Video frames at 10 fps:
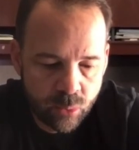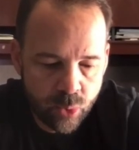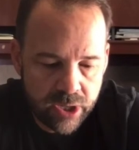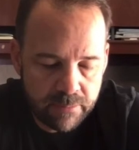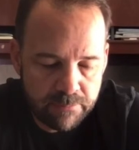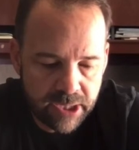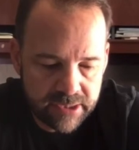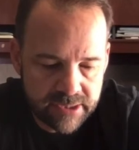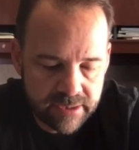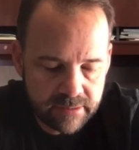we
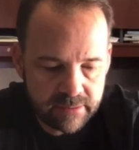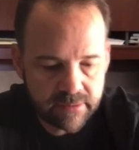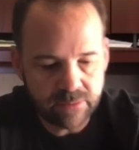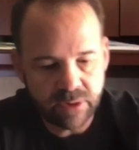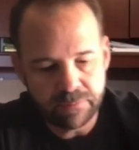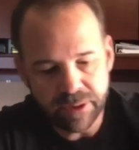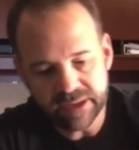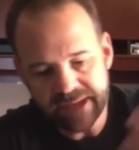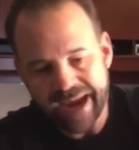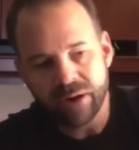built
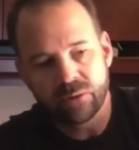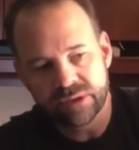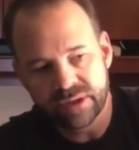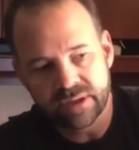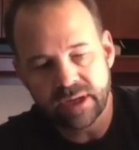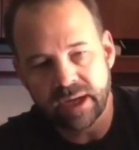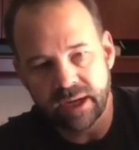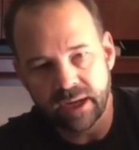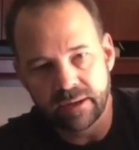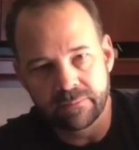out
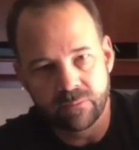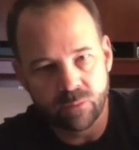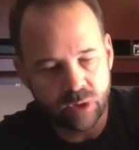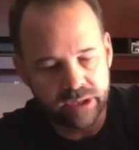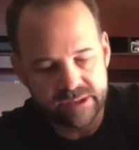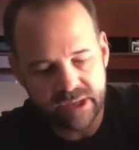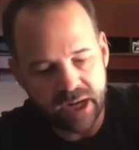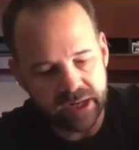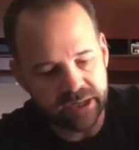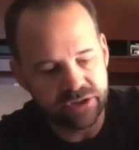what
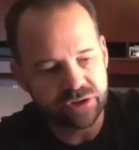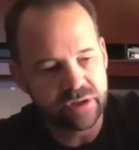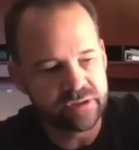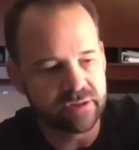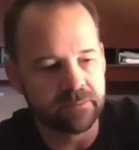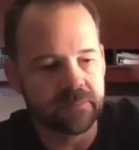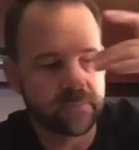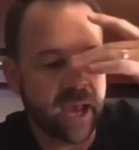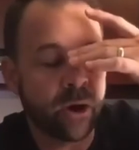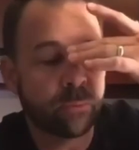Scott can show you some
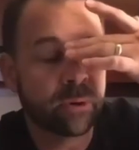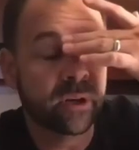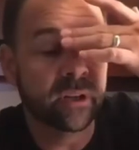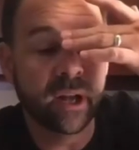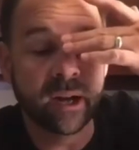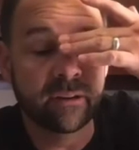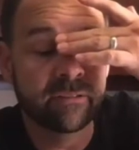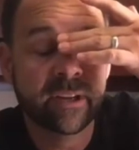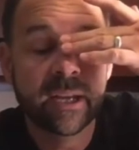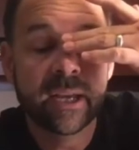output of.
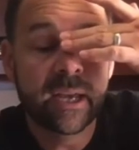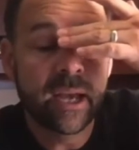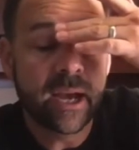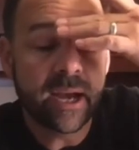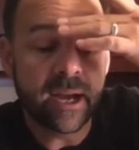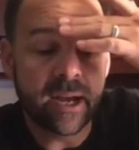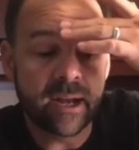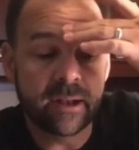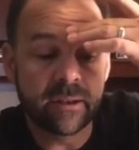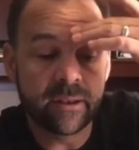
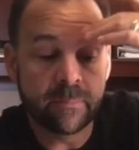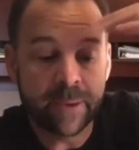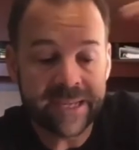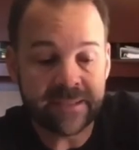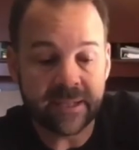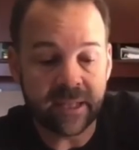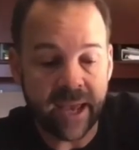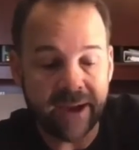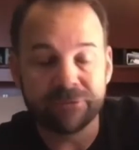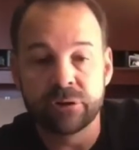That basically,
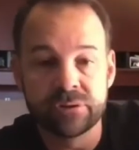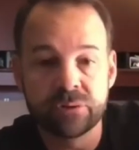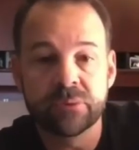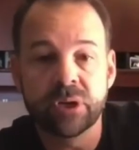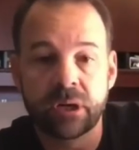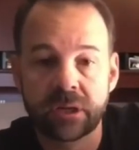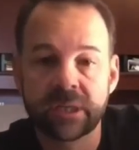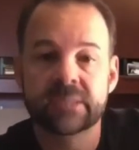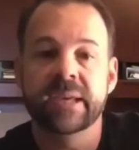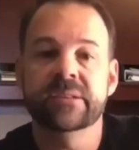after a Zoom call,
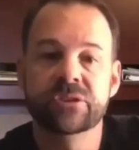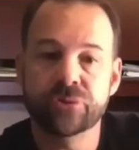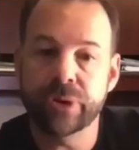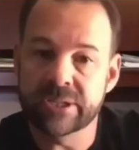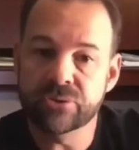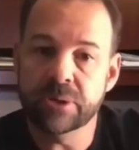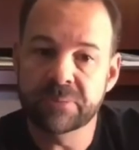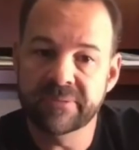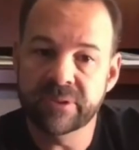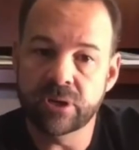it takes a transcript
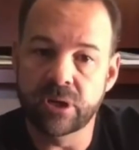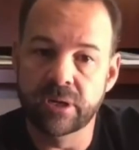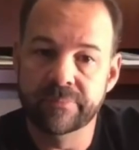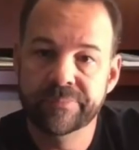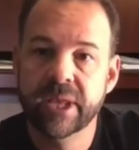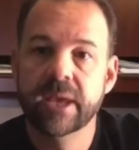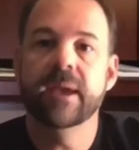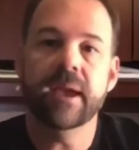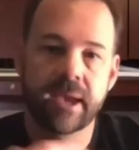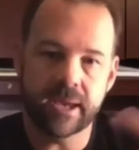of the call,
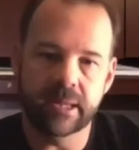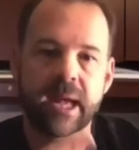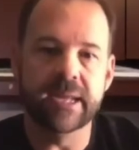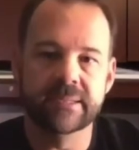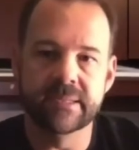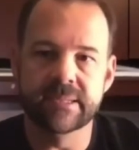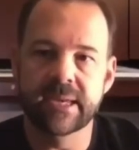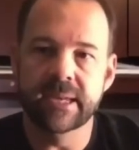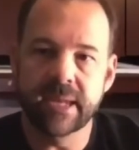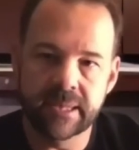analyzes it,
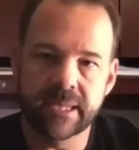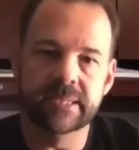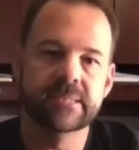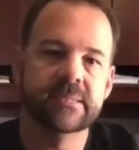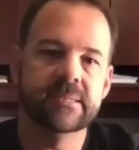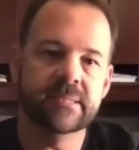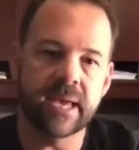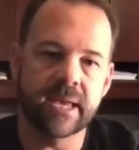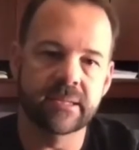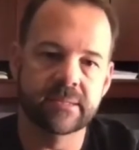and then
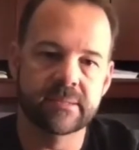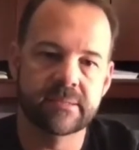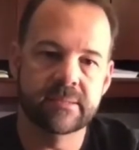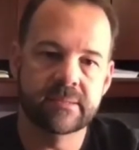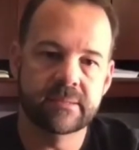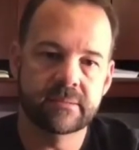sends